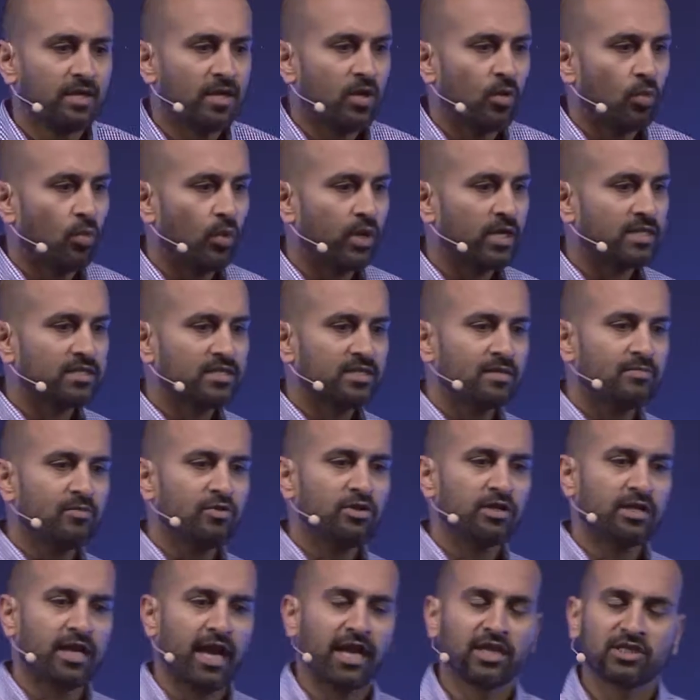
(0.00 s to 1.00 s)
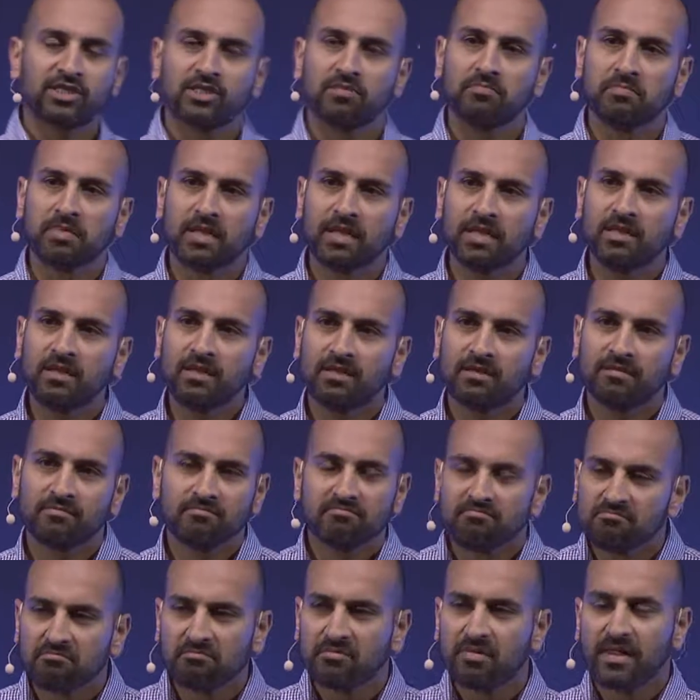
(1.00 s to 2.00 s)
What does communication mean?
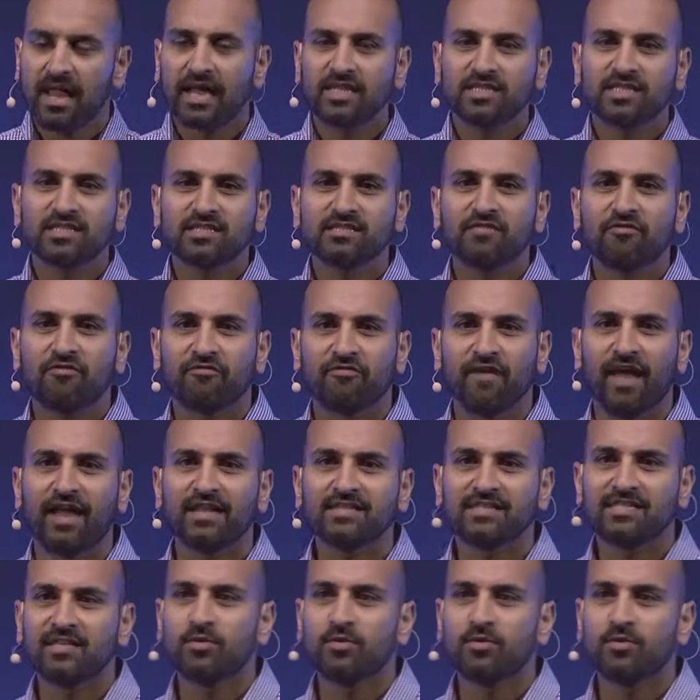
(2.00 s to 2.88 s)
That's just a fancy